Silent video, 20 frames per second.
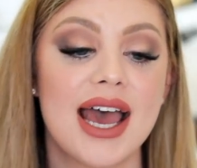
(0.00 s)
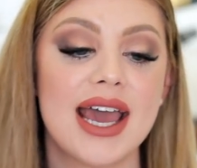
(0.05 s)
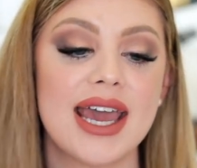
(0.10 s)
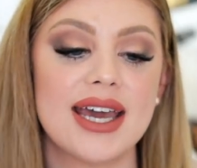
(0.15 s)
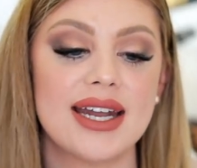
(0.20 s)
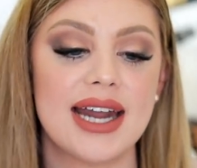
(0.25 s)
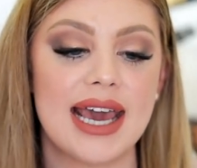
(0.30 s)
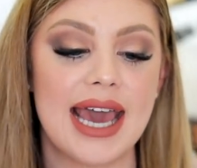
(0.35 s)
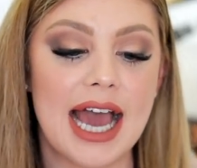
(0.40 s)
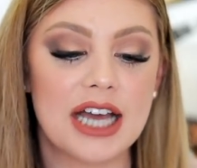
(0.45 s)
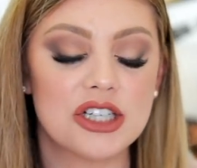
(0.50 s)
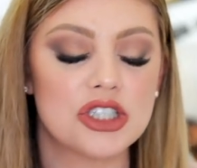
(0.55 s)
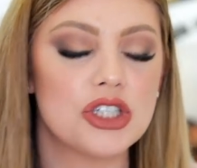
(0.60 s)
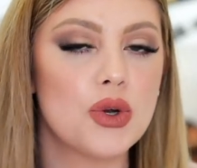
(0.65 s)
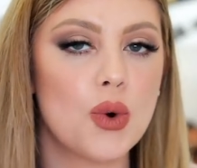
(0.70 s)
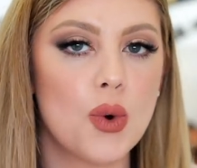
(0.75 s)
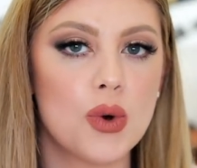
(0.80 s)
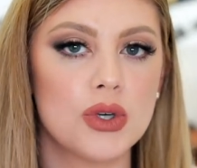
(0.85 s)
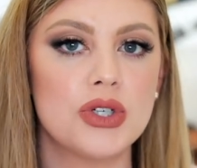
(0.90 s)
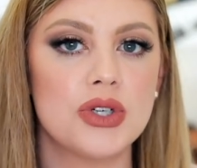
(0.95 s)
And I
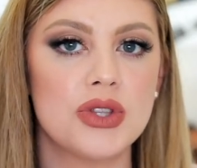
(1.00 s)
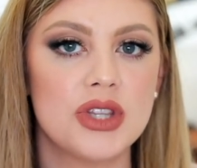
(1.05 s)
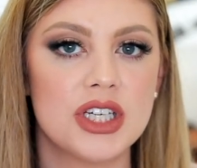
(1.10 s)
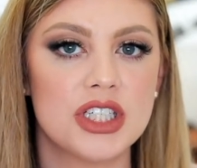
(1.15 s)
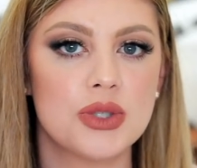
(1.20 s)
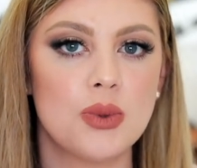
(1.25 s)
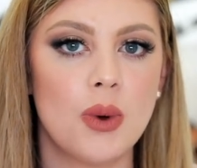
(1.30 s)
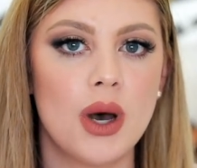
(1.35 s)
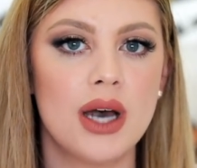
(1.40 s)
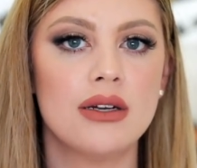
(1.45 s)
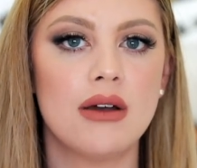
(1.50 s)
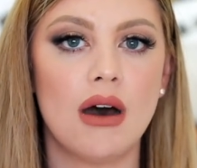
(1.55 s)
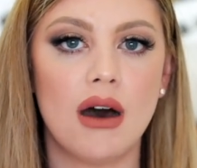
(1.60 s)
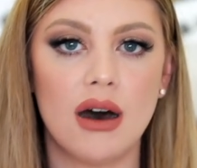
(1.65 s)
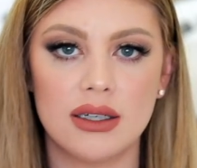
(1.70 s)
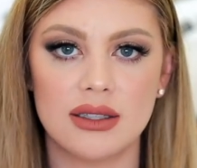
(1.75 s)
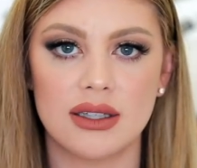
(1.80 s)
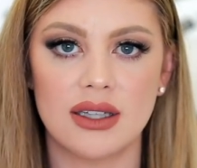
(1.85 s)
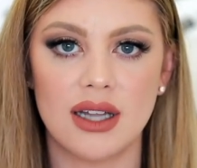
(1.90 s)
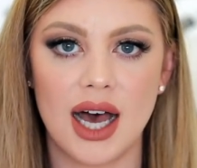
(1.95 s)
actually ordered this one
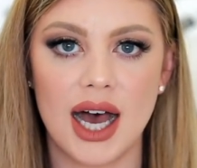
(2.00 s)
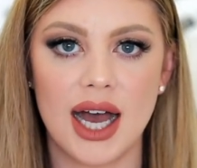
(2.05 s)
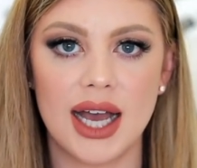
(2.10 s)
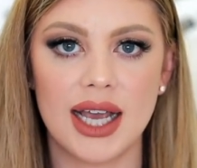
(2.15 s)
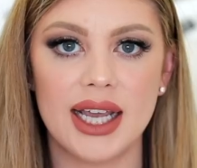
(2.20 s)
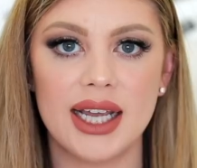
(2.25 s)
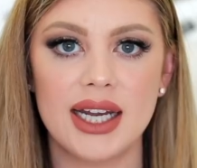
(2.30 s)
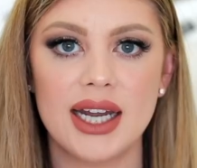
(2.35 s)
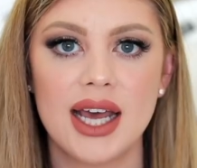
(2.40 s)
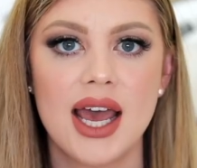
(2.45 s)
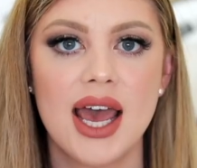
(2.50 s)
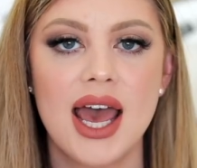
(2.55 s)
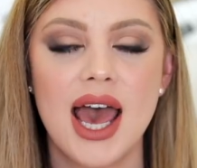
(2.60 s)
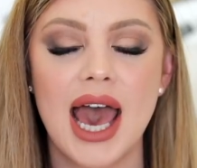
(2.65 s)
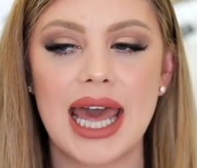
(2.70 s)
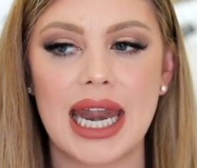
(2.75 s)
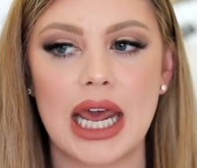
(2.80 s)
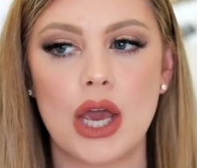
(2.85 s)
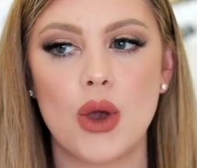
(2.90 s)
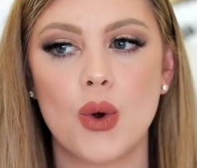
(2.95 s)
online,
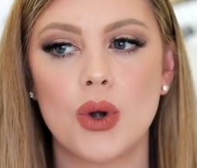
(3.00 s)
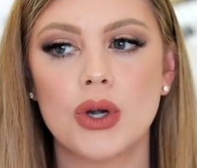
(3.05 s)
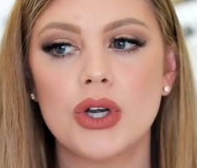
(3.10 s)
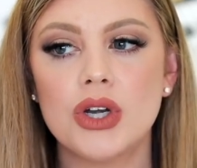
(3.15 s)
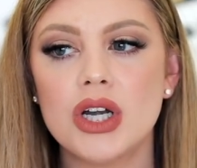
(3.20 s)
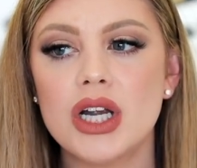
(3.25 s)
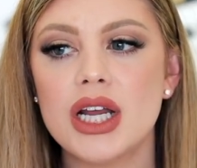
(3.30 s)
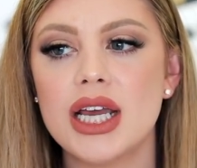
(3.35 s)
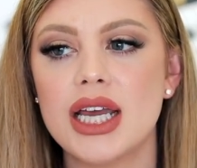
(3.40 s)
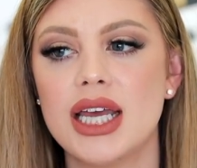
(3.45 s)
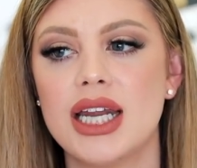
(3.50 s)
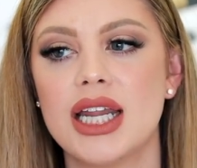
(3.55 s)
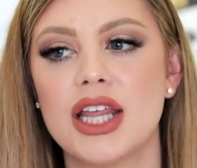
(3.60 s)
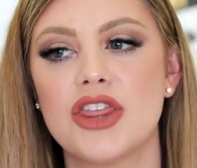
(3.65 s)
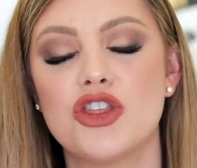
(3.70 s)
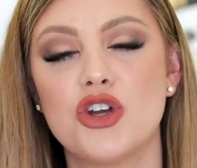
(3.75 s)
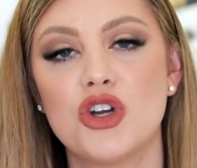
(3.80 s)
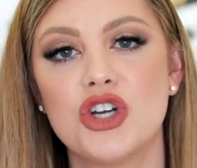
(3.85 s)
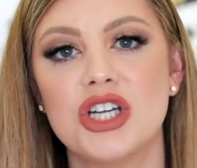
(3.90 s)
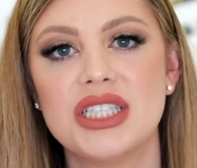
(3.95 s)
and I ordered it in a
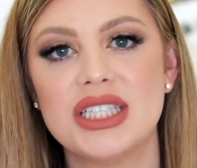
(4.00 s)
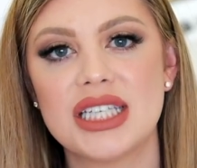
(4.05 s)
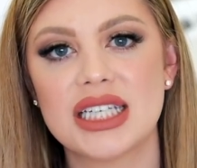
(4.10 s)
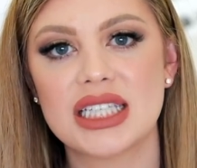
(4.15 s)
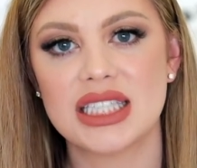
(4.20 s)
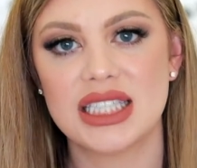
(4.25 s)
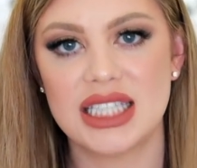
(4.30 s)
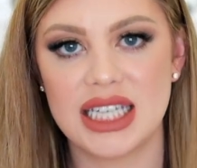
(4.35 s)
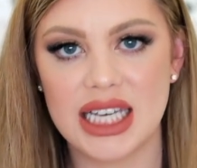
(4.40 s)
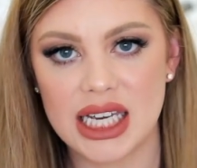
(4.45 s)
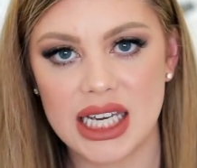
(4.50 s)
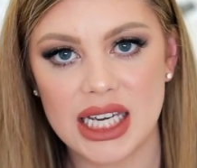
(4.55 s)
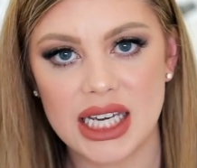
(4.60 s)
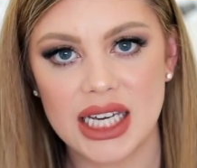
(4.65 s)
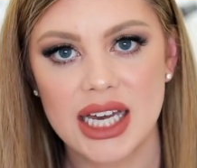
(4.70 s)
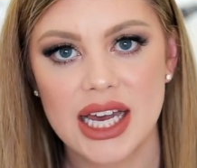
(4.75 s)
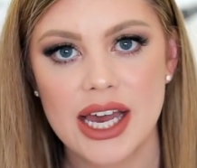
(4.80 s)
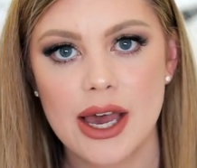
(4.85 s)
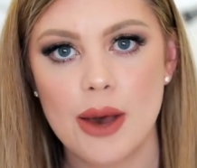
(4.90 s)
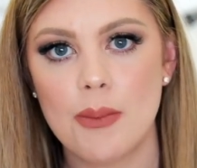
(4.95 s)

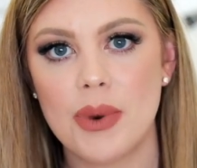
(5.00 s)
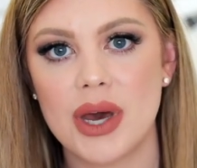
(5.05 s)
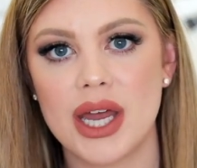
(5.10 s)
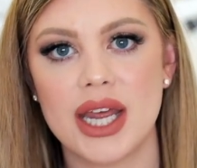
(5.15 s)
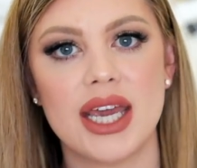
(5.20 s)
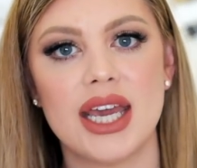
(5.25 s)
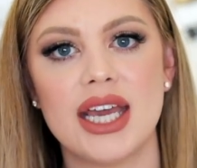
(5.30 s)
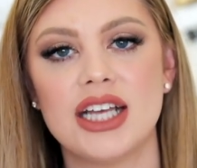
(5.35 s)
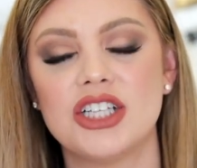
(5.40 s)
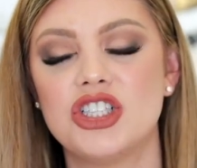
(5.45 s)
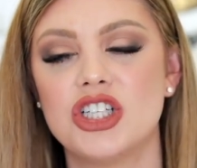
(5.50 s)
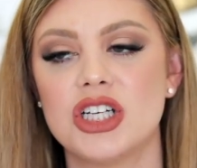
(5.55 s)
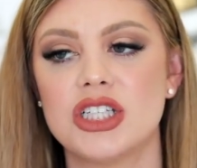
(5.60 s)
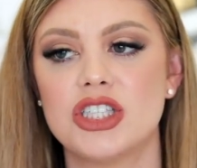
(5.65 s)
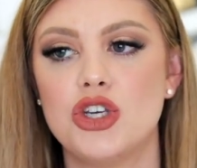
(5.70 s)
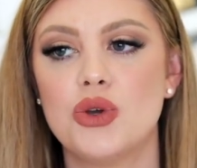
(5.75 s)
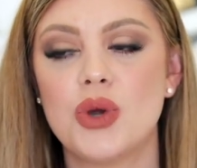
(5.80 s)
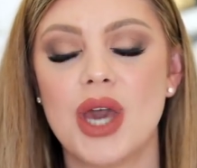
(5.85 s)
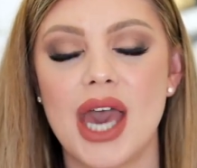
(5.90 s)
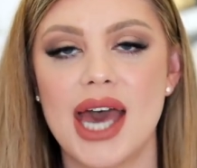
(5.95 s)
36D, but it
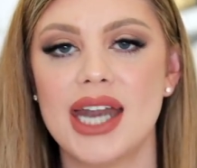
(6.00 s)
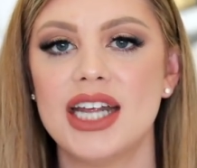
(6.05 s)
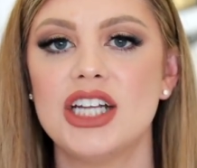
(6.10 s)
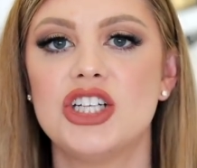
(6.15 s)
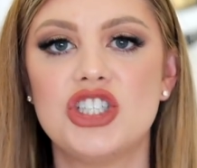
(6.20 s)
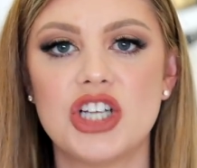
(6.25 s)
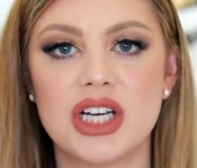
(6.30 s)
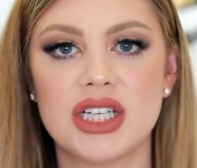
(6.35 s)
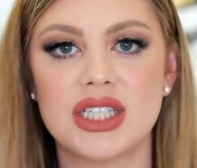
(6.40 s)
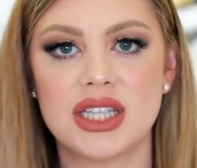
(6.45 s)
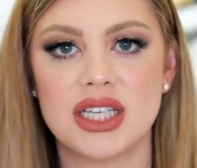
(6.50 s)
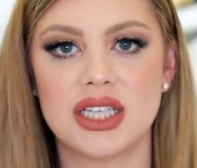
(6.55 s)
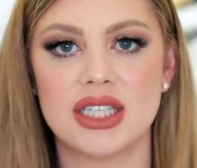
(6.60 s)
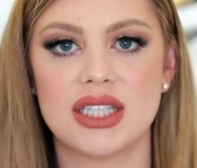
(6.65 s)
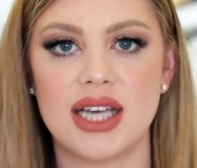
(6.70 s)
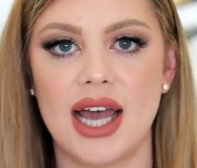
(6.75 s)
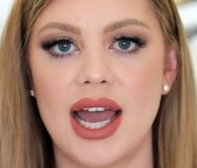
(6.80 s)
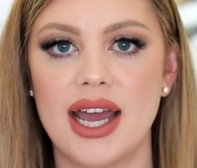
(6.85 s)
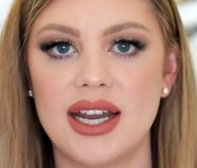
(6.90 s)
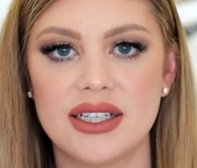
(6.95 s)
just, you can't adjust the
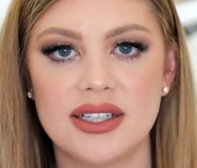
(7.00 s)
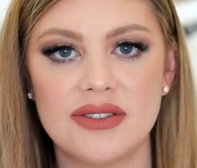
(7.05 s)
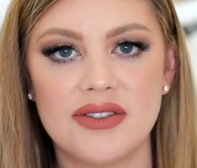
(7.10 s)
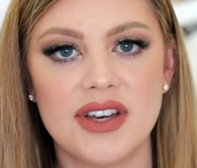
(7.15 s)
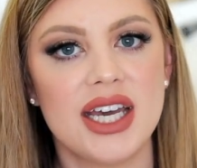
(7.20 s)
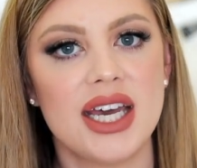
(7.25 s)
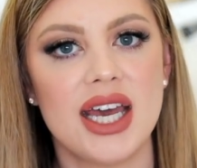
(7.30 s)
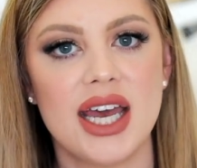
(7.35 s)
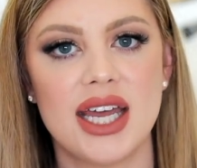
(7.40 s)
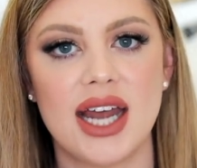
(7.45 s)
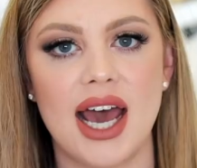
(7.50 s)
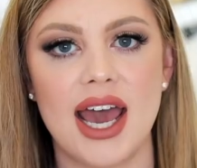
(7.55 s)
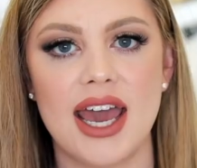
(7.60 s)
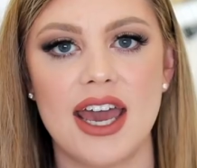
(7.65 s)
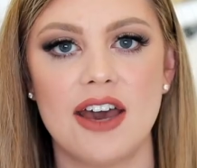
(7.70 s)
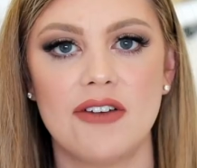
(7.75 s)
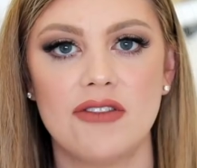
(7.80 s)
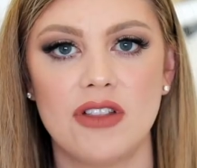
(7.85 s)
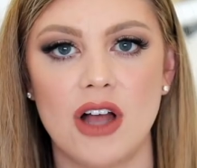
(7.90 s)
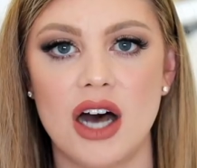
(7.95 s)
side of it, and I
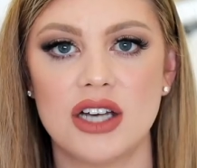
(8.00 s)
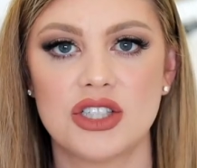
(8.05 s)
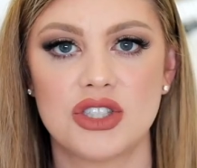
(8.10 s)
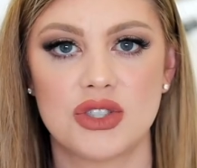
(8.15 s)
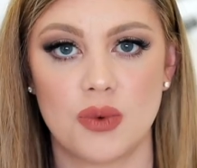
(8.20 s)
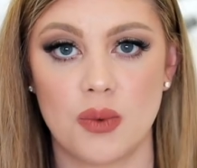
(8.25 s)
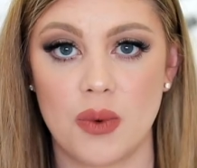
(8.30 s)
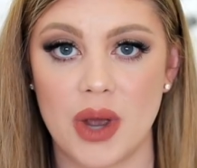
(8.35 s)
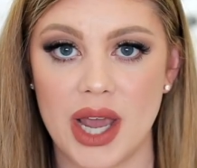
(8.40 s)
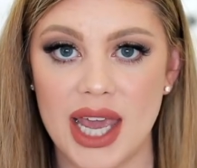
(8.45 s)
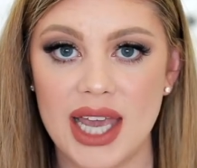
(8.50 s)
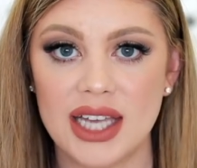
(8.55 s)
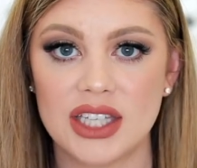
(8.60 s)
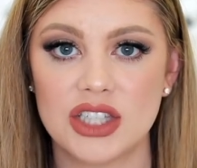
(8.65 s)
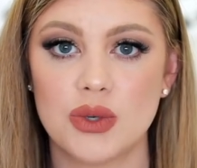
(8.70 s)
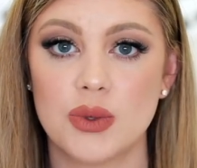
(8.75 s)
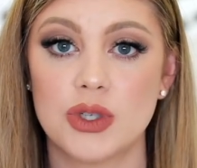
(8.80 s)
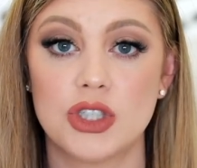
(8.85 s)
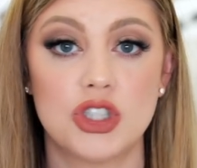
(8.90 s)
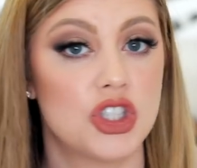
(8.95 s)
have lost
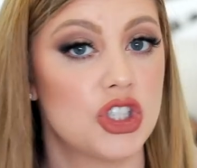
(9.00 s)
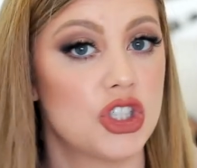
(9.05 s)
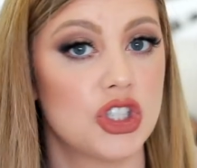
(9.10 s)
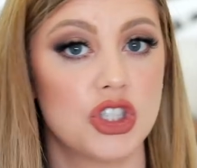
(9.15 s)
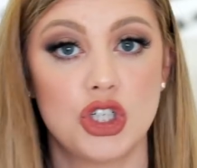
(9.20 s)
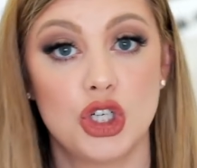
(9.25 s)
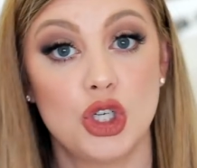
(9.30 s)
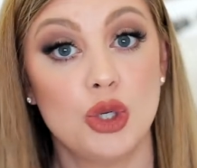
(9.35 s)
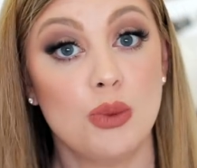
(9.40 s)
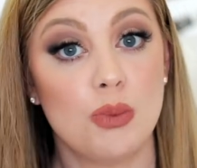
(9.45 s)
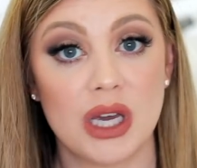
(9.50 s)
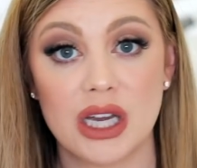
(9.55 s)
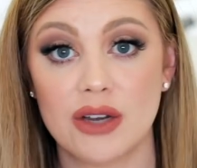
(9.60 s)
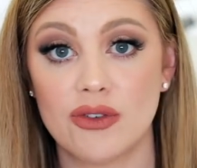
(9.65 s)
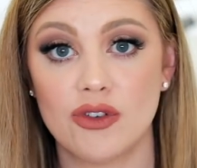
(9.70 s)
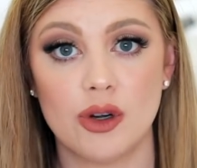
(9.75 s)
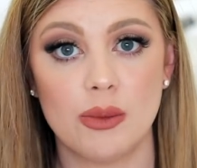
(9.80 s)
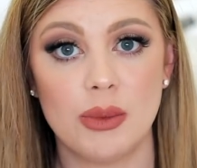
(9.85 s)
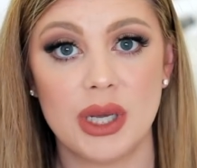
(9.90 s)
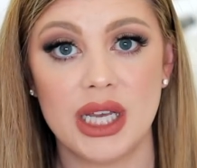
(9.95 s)
weight, so it's just too big
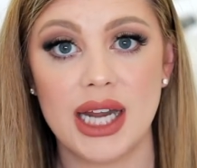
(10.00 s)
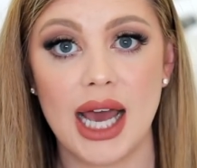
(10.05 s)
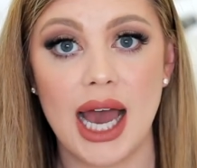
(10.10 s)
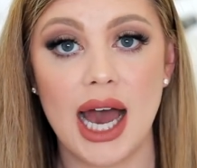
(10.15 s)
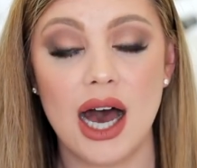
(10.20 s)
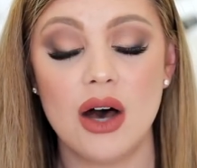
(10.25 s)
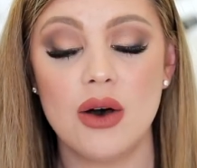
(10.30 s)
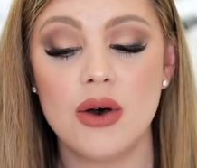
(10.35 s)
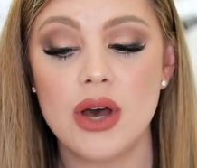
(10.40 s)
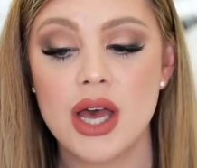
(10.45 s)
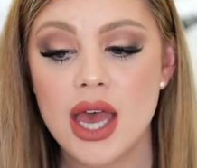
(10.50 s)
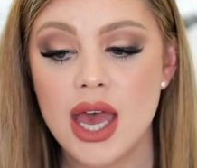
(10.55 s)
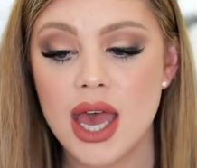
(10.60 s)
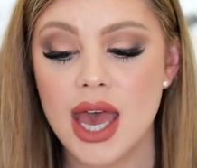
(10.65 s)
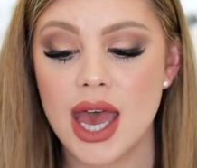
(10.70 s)
for me now.